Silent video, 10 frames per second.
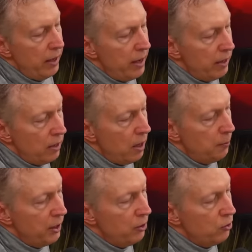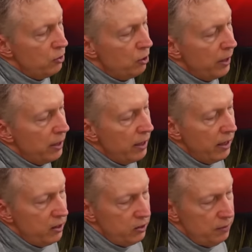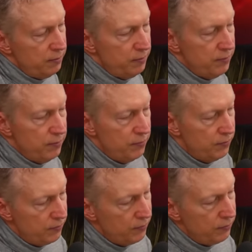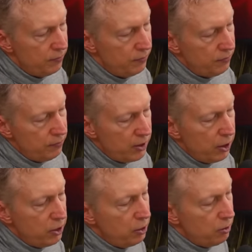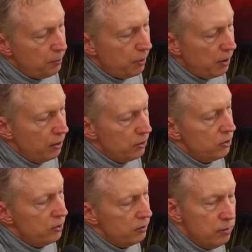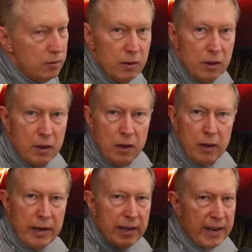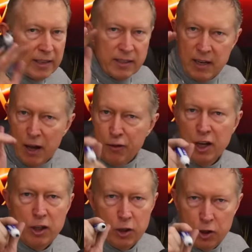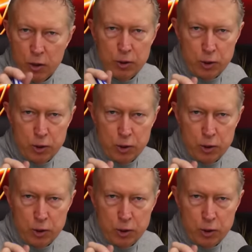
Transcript: And up here through the Great Lakes. There's your three parts. It has nothing to do with